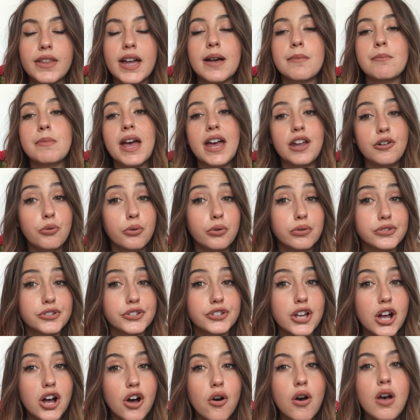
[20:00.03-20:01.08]
them, and
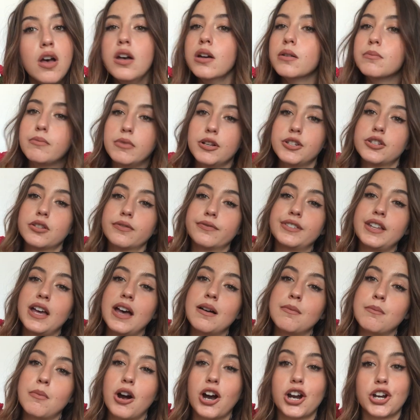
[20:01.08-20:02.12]
also most of
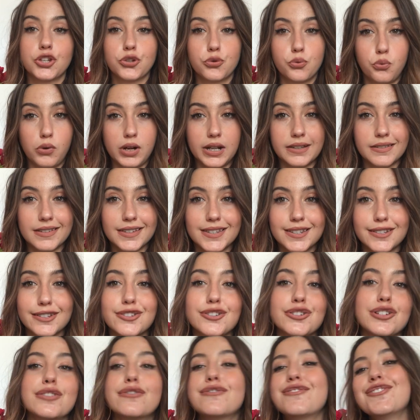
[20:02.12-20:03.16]
them are twins.
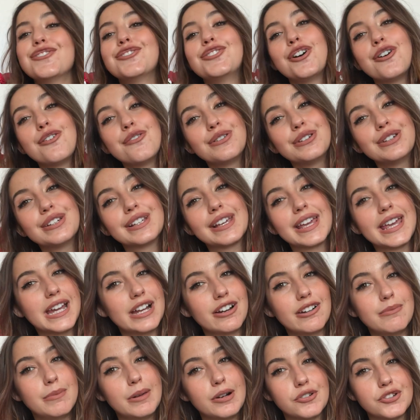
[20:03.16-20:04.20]
So if you don't
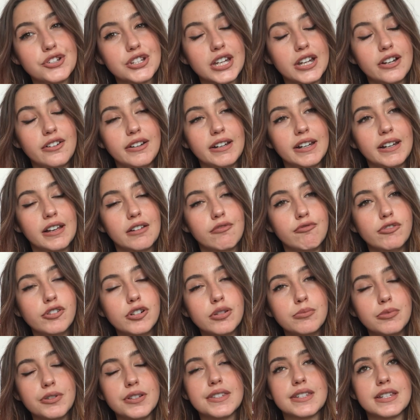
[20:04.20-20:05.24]
care about sharing a
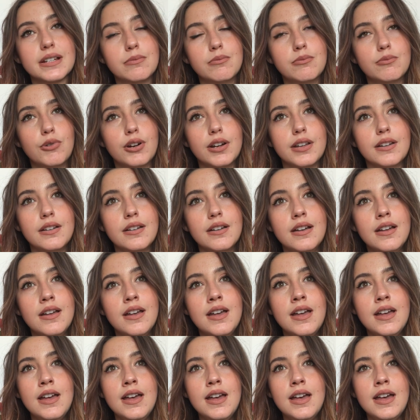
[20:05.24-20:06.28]
room with someone,
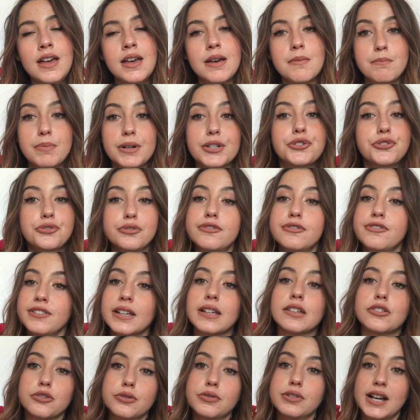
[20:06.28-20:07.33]
but do
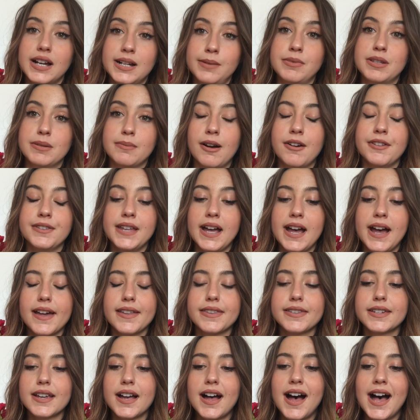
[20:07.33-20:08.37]
think 2 times about
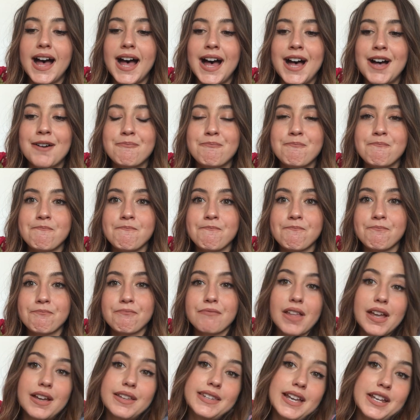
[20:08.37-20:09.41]
that,
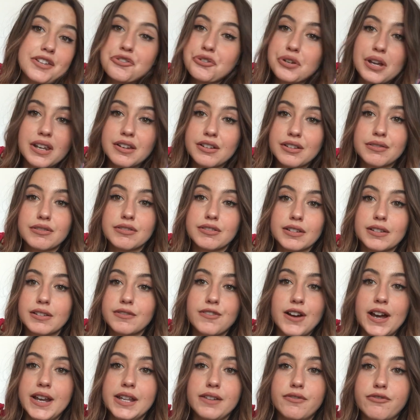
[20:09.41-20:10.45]
then you can
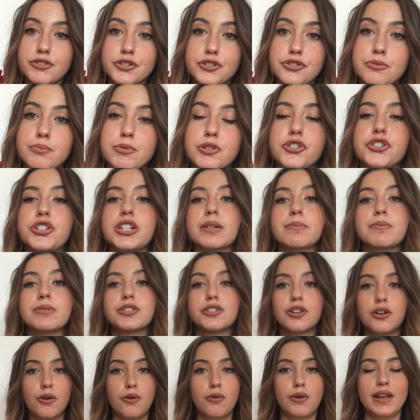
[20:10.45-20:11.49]
find it for super cheap.
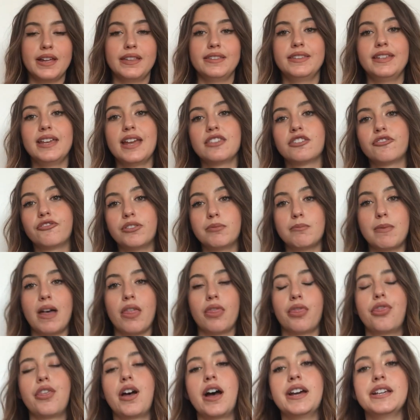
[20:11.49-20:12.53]
So at the end of the
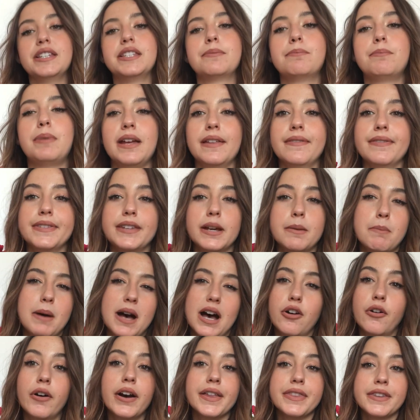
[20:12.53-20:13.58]
month, I spent
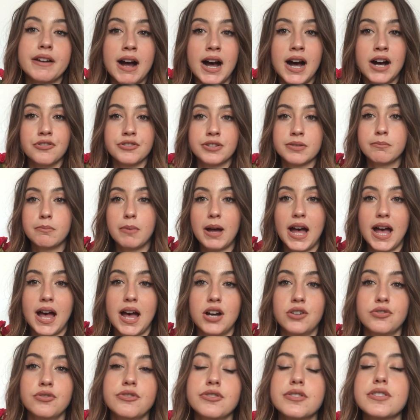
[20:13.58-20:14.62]
about
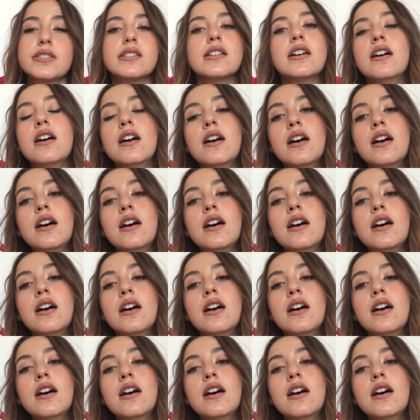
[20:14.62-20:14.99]
£1,000,